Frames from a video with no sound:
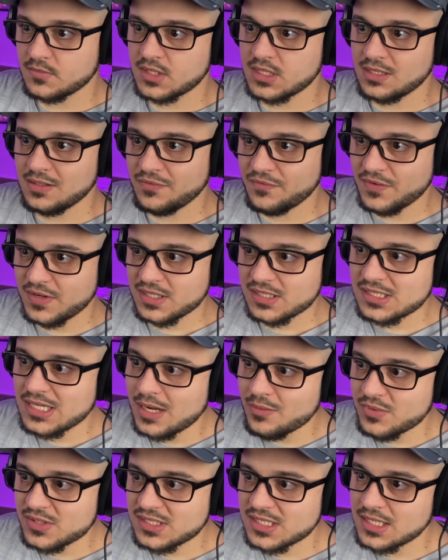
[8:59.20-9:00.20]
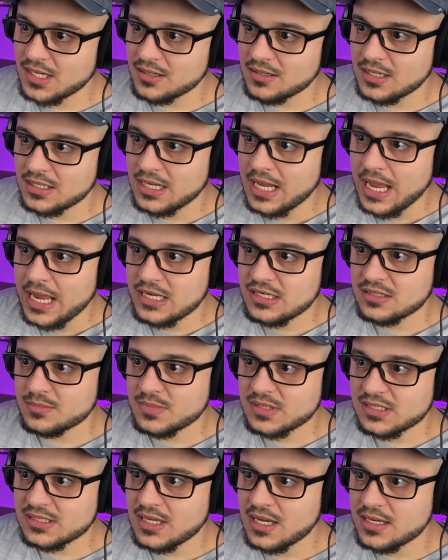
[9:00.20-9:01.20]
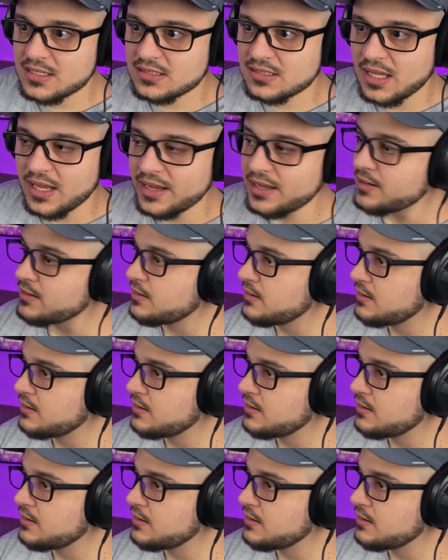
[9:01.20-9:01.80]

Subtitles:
It's the first time we've seen another Asian besides Lan.